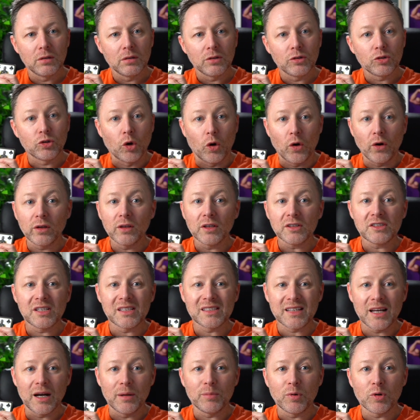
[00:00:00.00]
Toilets has
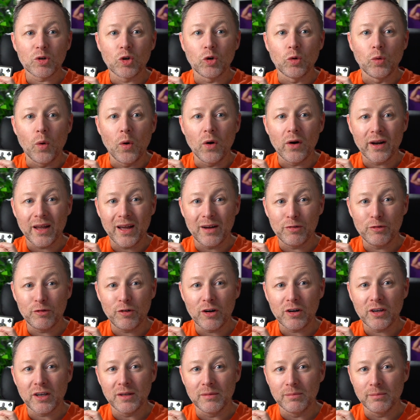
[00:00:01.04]
gambled
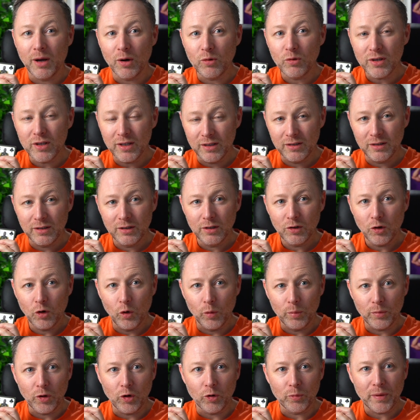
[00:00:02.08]
250,000.
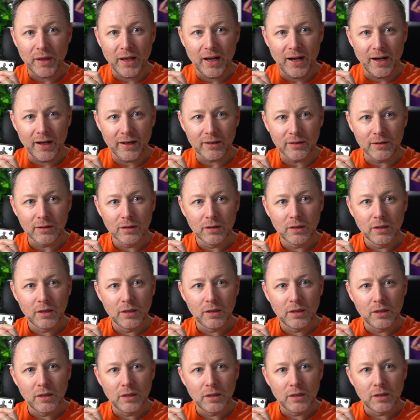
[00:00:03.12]
Hoping it'll be higher.
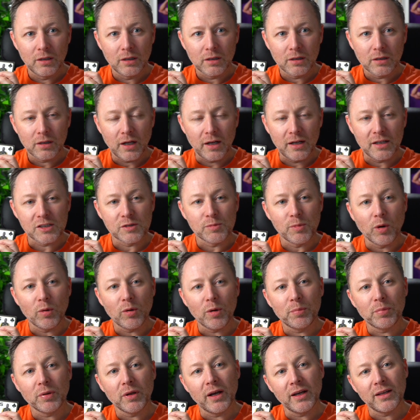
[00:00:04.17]
And has
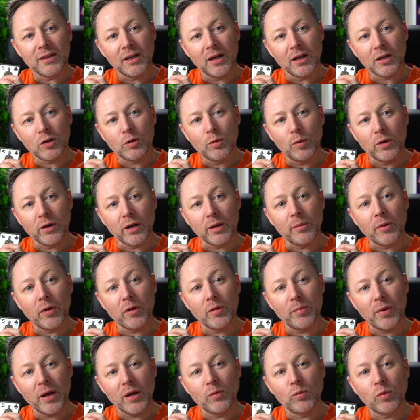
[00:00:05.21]
multiplied that 250,000
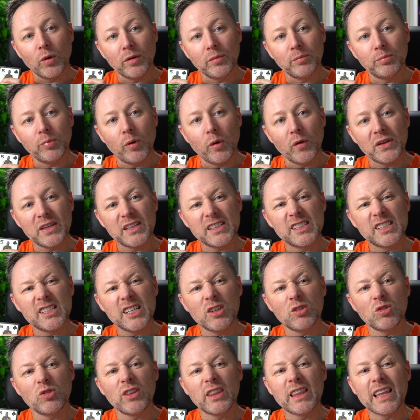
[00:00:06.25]
by
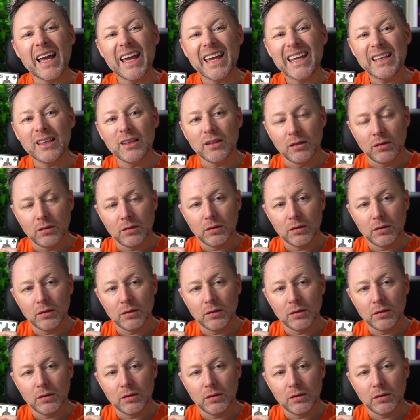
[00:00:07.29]
1.09.